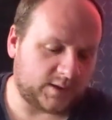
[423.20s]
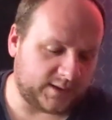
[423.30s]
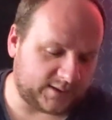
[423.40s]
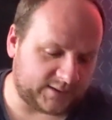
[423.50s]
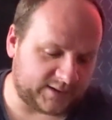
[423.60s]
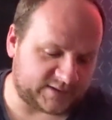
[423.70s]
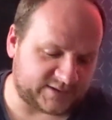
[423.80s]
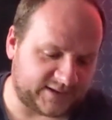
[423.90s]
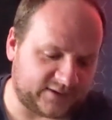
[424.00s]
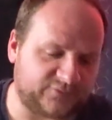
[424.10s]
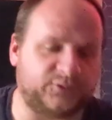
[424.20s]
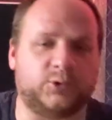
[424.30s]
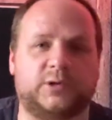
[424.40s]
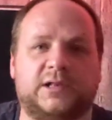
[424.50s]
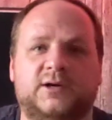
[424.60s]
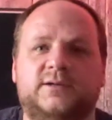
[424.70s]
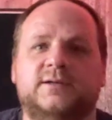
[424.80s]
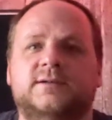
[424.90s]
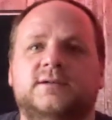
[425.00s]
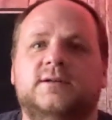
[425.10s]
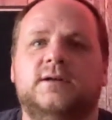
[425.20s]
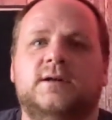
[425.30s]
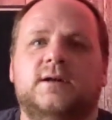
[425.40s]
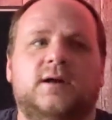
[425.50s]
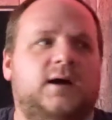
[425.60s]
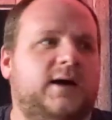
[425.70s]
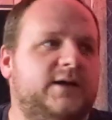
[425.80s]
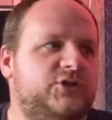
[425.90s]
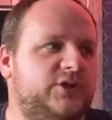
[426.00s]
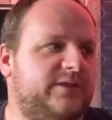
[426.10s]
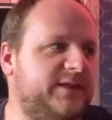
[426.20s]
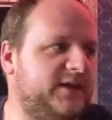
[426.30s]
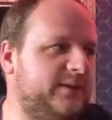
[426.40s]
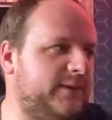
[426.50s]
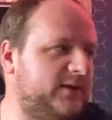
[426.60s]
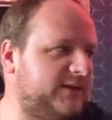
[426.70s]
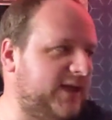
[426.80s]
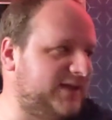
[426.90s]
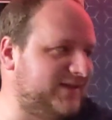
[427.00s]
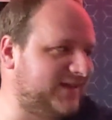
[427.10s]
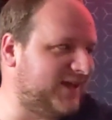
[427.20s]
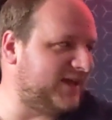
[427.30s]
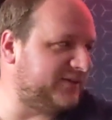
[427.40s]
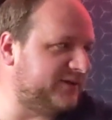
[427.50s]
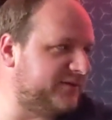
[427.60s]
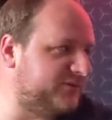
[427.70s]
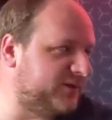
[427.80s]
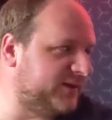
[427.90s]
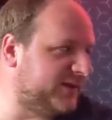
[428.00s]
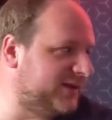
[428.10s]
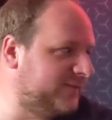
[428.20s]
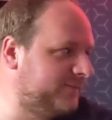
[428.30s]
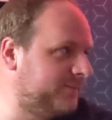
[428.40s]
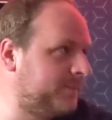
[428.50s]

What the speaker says: yeah, it's now 4 o'clock. I should think about getting out of here for the day.